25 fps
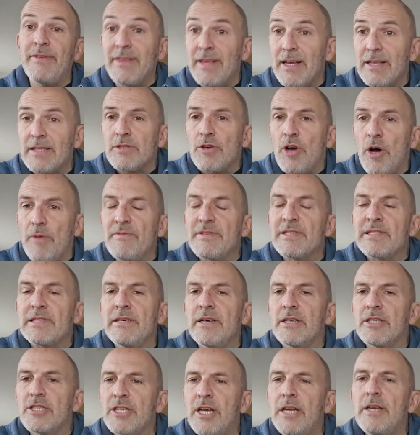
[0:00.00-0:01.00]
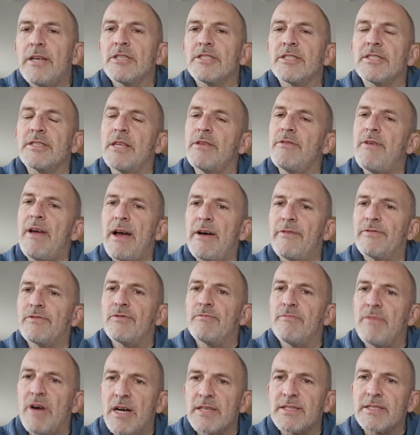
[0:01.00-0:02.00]
And that's obviously a challenge that you have
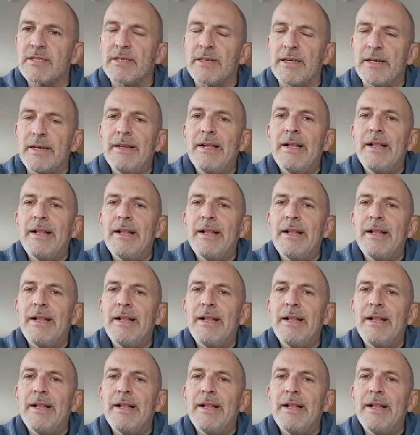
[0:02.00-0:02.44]
to master.